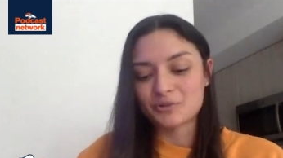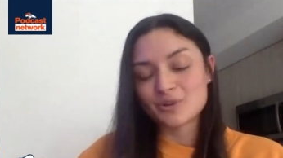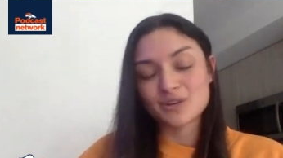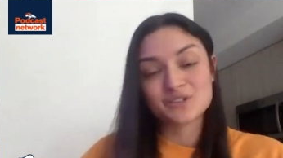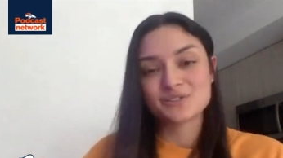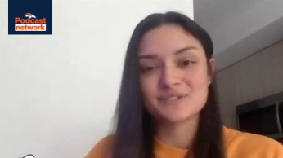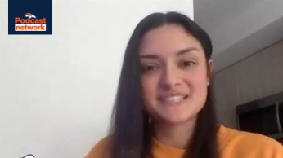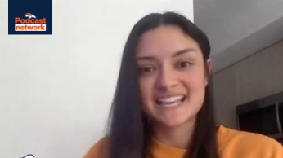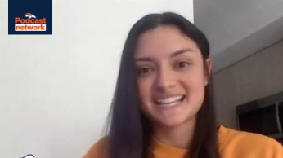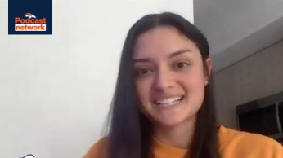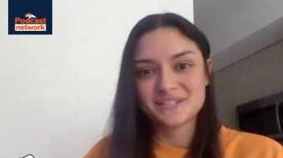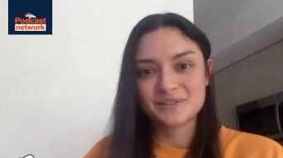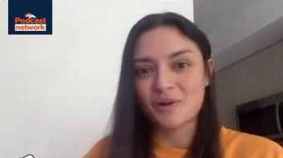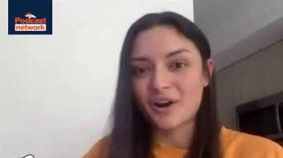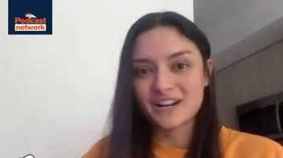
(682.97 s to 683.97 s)
Russell says
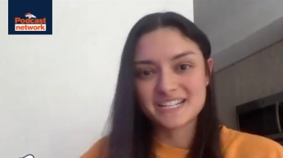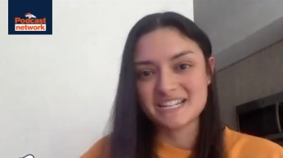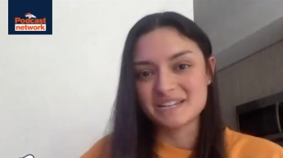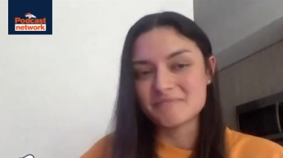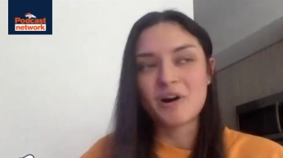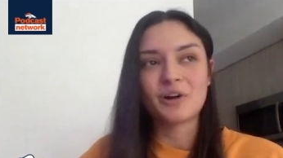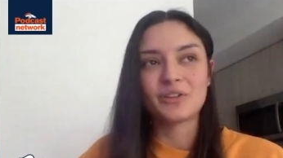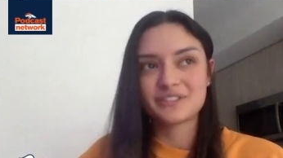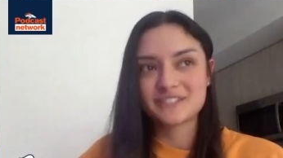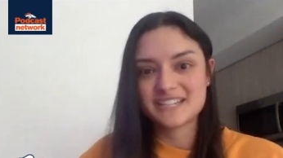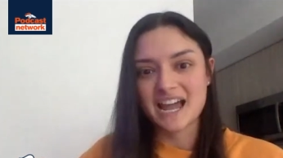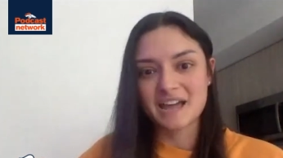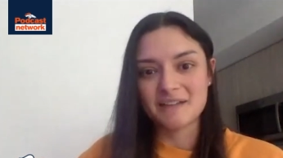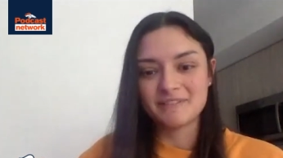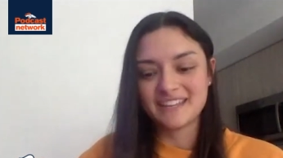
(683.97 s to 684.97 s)
to our team all the time,